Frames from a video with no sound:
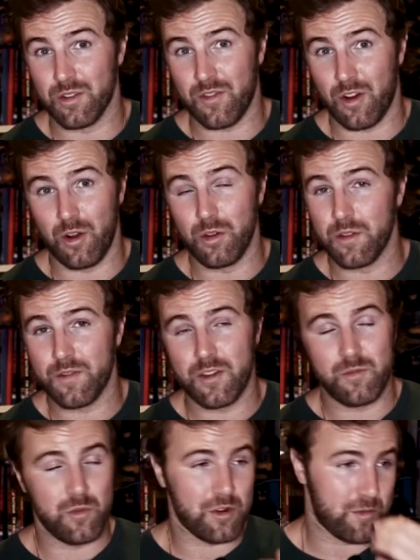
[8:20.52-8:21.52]
of all of
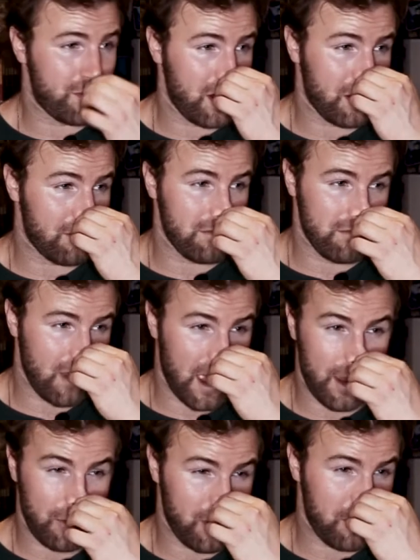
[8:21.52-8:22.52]
them would be
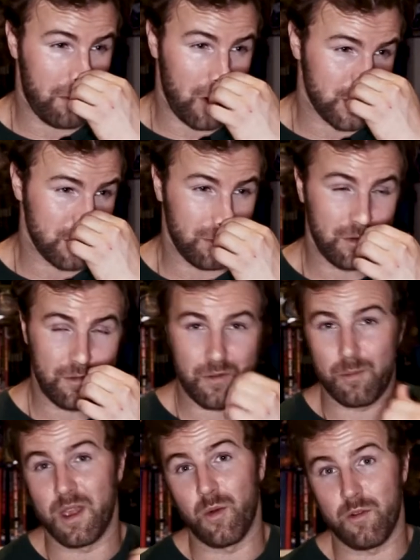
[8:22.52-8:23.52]
nigh on impossible
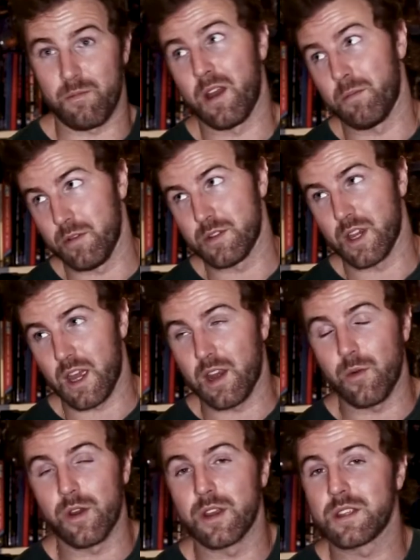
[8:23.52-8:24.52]
for me with my budget
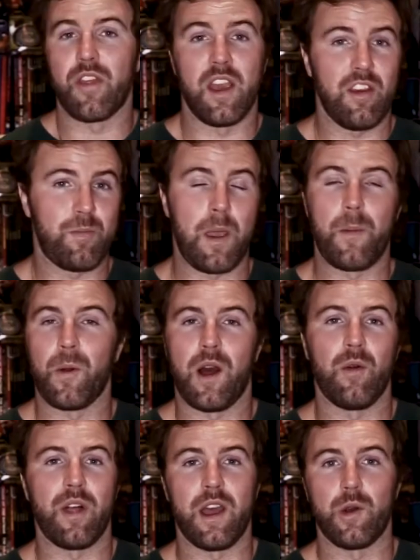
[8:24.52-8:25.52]
anyways. These people
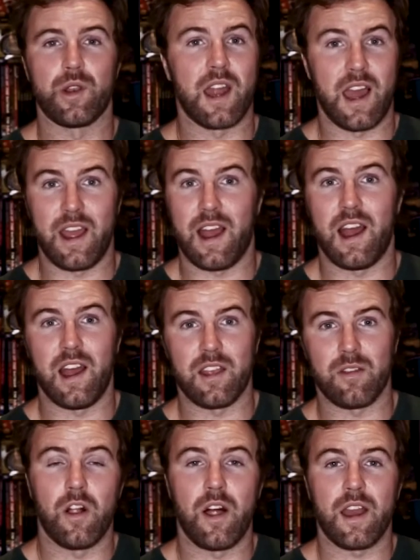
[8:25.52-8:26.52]
out there are
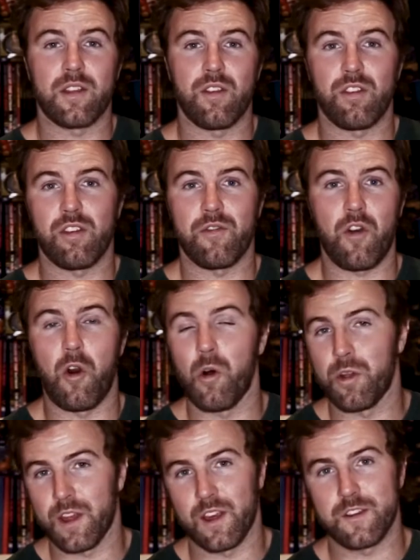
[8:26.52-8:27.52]
die-hard collectors of
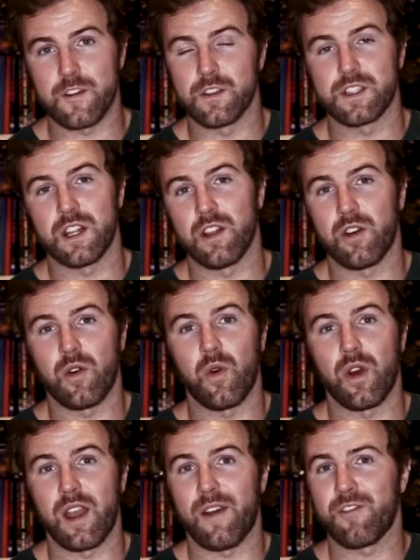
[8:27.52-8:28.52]
all things
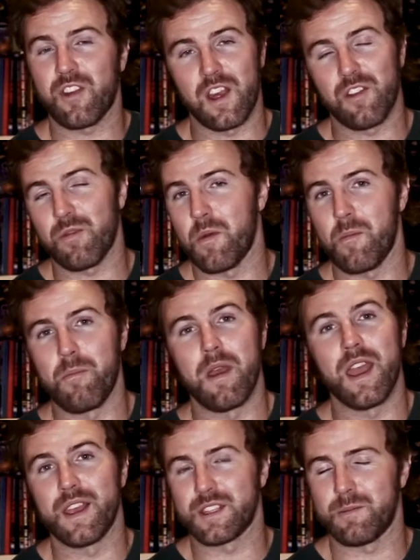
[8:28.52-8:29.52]
Godzilla, and I've seen some
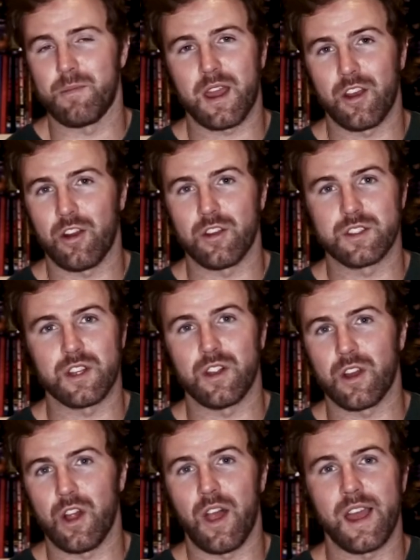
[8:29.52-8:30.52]
amazing
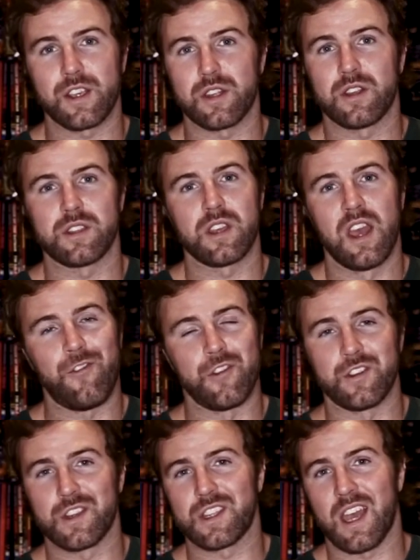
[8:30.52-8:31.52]
Mechagodzilla collections. If
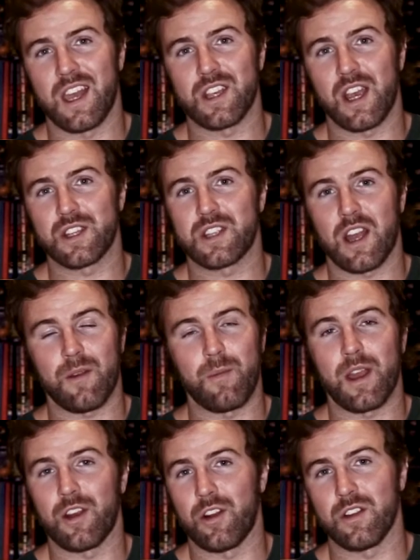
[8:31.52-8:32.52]
you just search hashtag
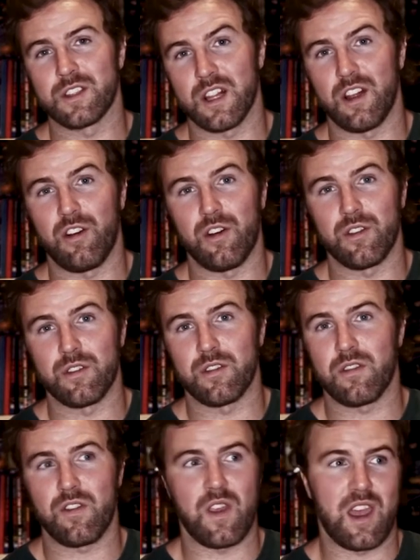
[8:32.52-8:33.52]
Mechagodzilla
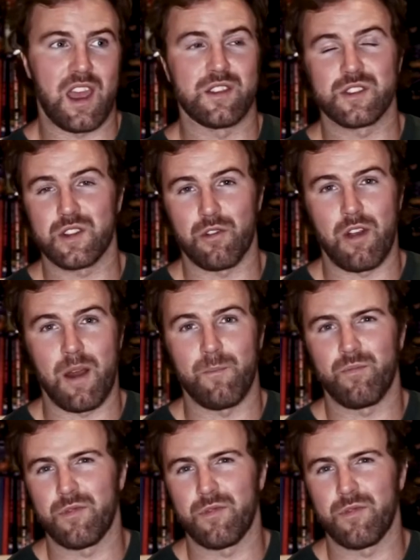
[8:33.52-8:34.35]
on, say, Instagram,